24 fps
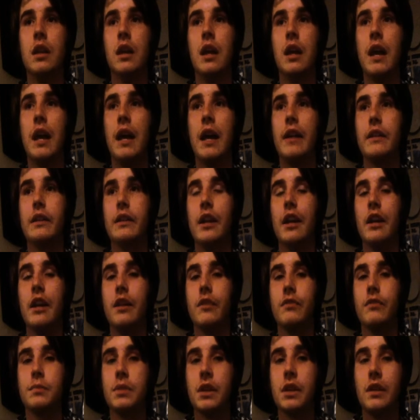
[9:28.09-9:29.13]
and the
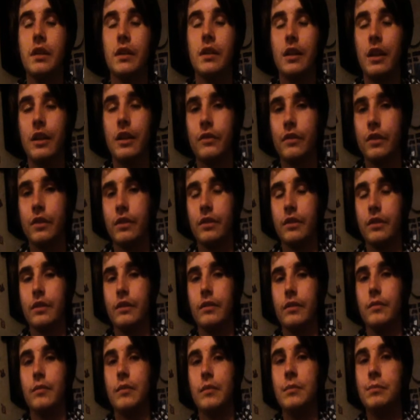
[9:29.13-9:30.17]
Heath Ledger
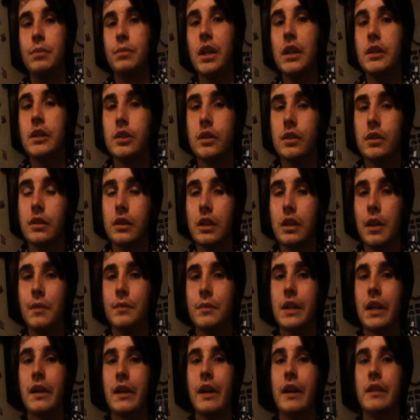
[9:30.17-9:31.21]
impression comes
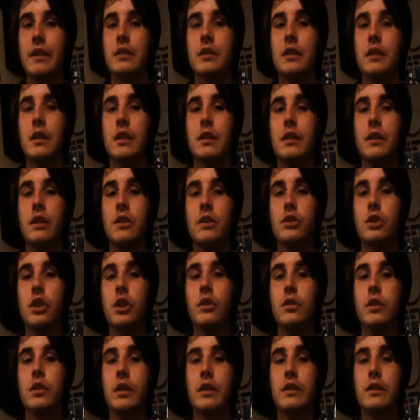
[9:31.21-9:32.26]
out as like the
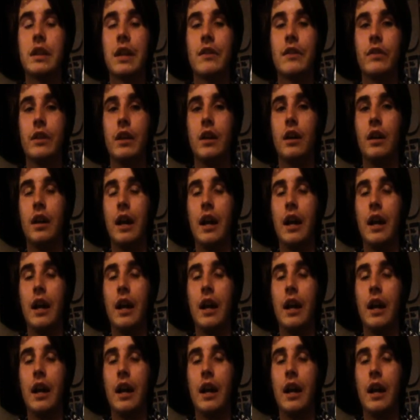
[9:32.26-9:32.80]
Joker is having an